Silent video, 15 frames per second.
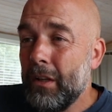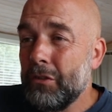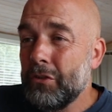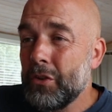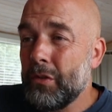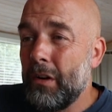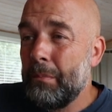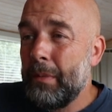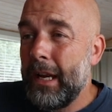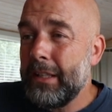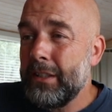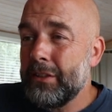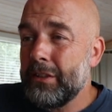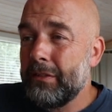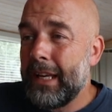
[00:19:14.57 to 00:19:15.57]
112
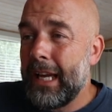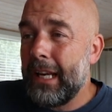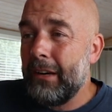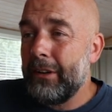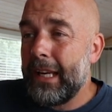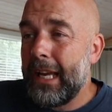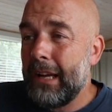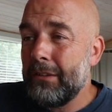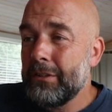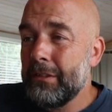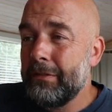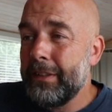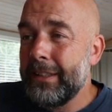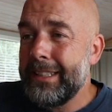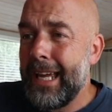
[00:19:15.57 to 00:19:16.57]
pages of calorie counter
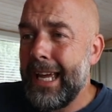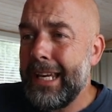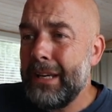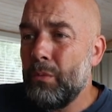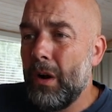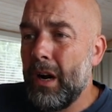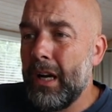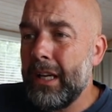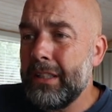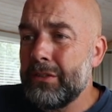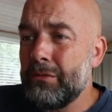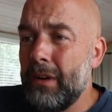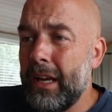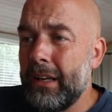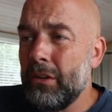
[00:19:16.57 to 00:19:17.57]
for day
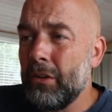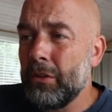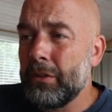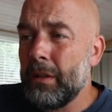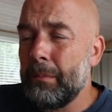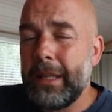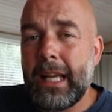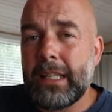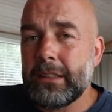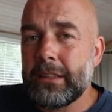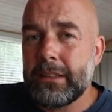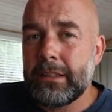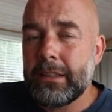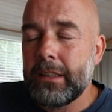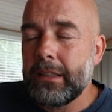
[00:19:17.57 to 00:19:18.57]
wise record. I mean,
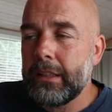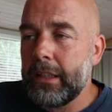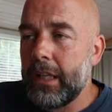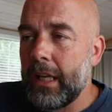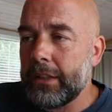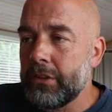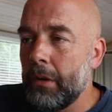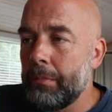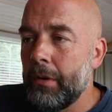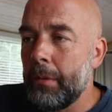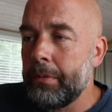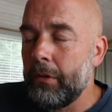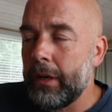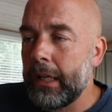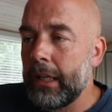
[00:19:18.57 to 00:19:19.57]
that's, you know, that's not
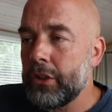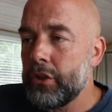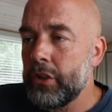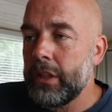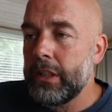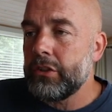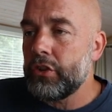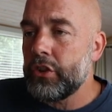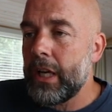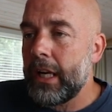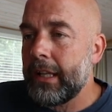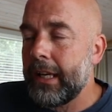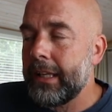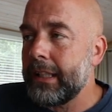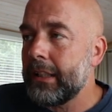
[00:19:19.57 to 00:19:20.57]
proper English. You need to
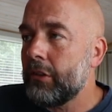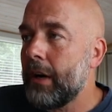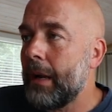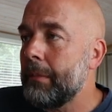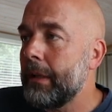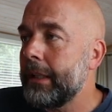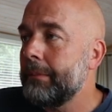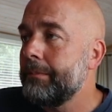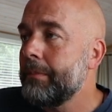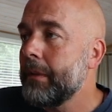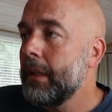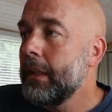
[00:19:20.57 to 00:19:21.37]
check that in Grammarly.